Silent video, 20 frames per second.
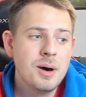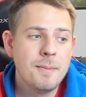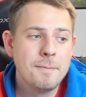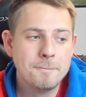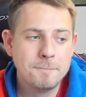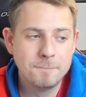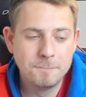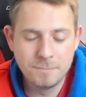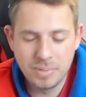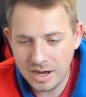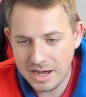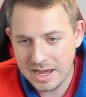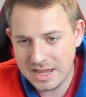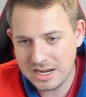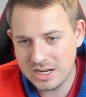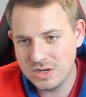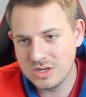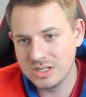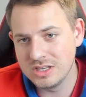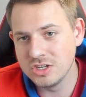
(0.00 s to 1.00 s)
but
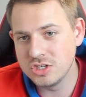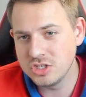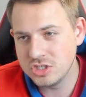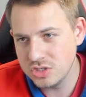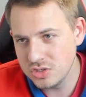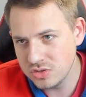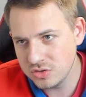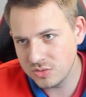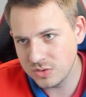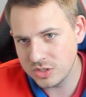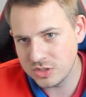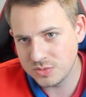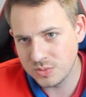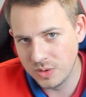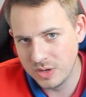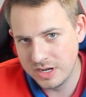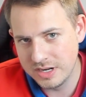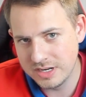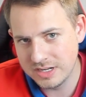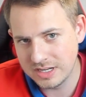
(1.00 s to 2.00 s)
you get to choose which
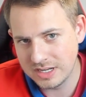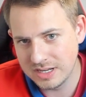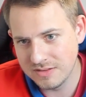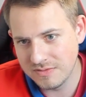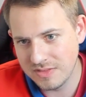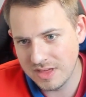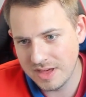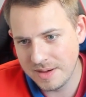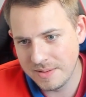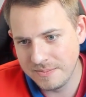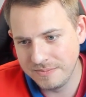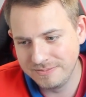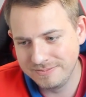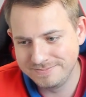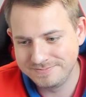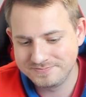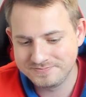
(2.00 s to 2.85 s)
one to give them.